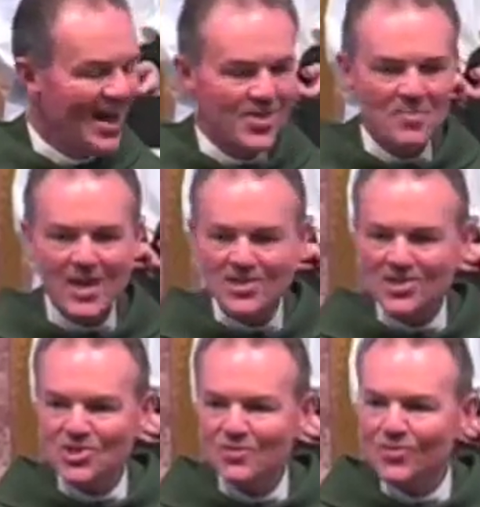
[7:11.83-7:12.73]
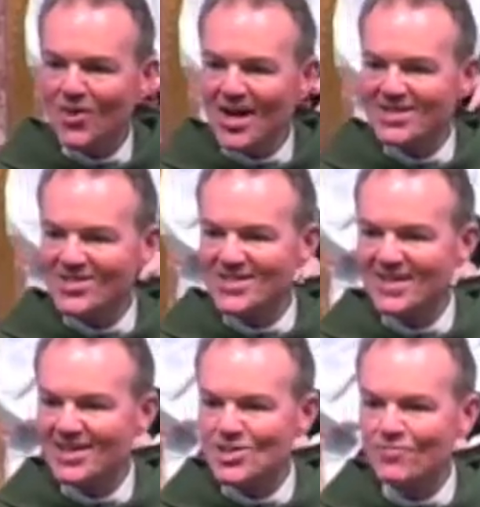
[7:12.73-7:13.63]
The message of Christ
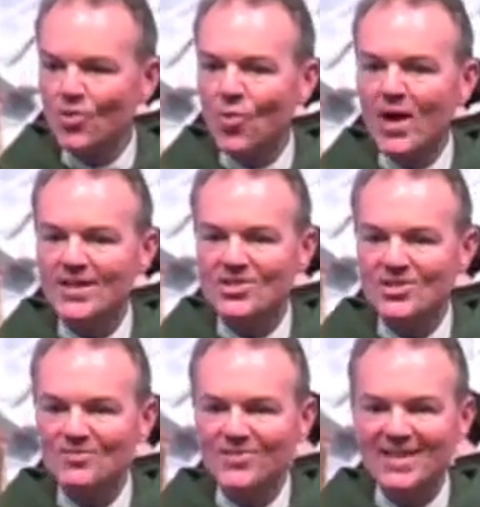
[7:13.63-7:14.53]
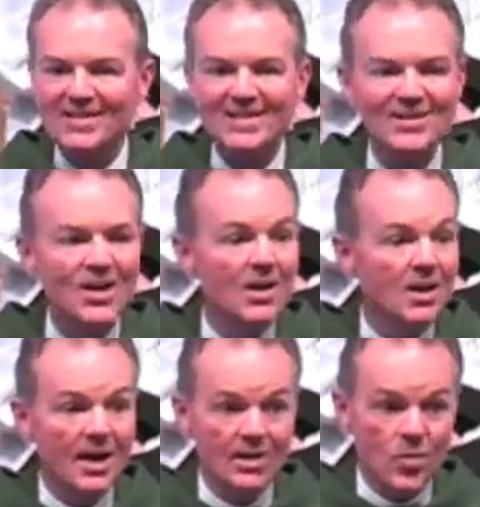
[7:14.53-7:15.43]
is for when it's convenient
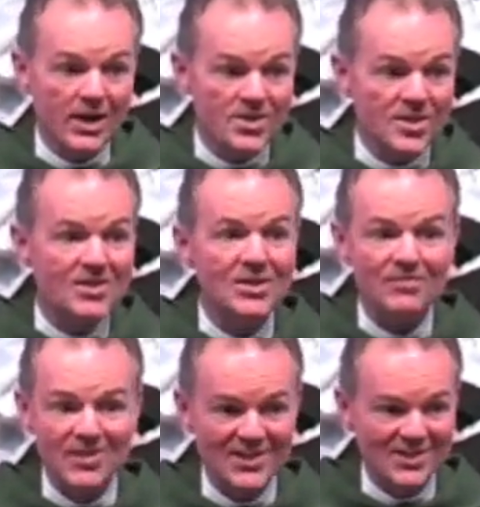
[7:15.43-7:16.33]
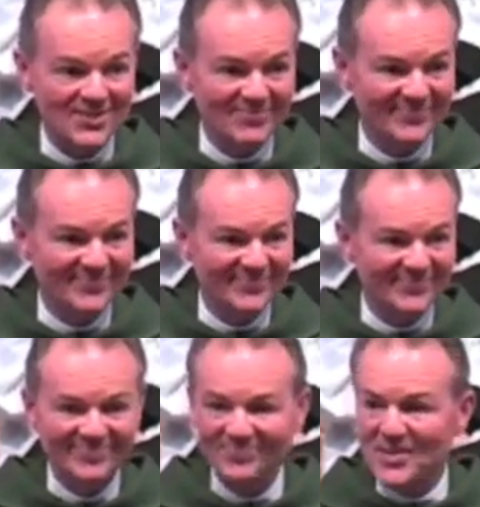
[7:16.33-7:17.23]
and when it's inconvenient.
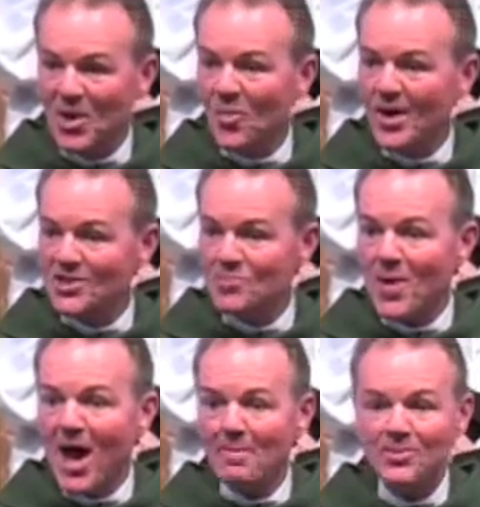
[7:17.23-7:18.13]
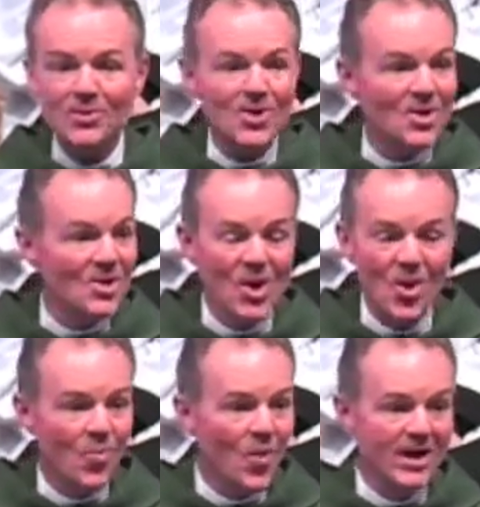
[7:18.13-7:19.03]
When it's popular,
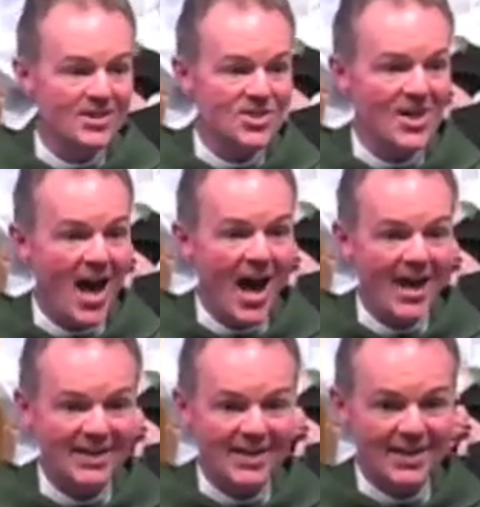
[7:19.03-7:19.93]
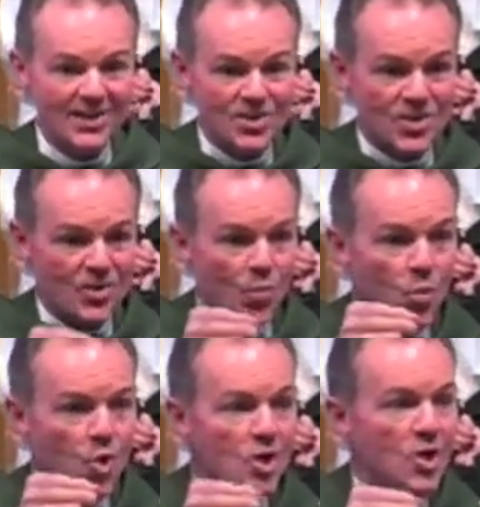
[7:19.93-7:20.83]
when it's not. It is the
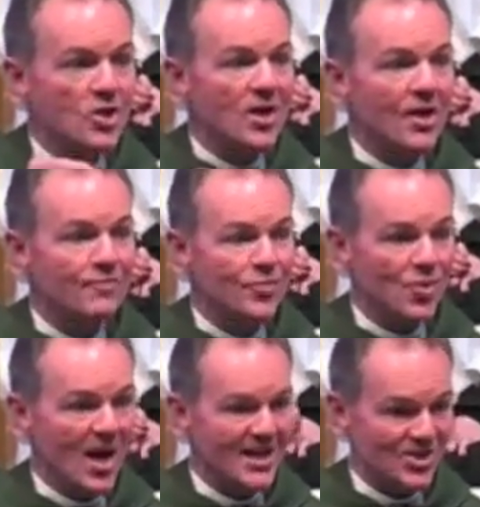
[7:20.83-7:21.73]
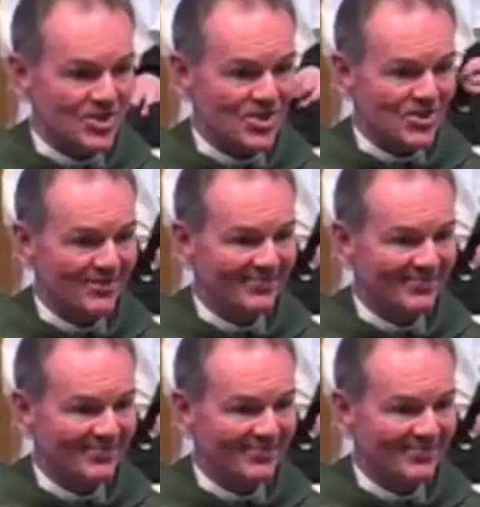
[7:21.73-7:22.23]
word of Christ,